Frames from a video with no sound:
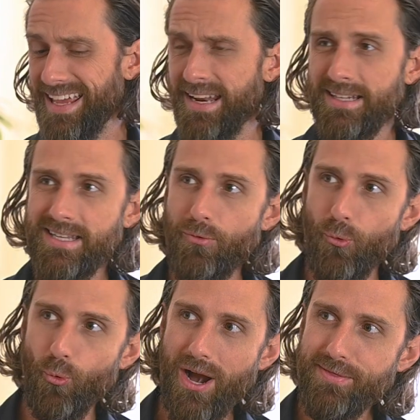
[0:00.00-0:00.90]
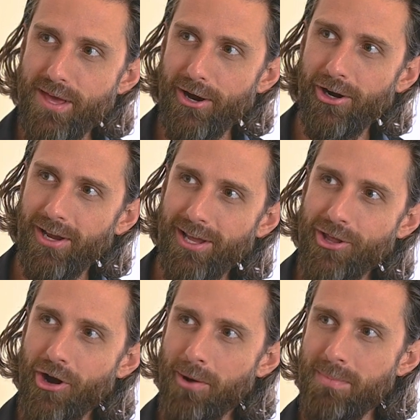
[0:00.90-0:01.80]
and it's right there
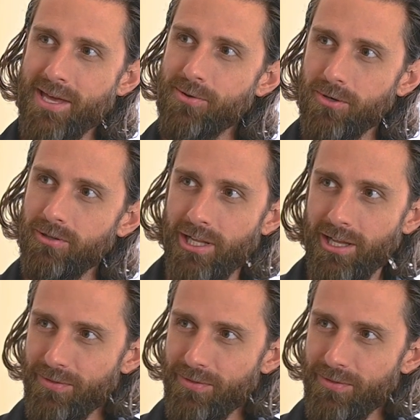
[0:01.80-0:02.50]
in our manual.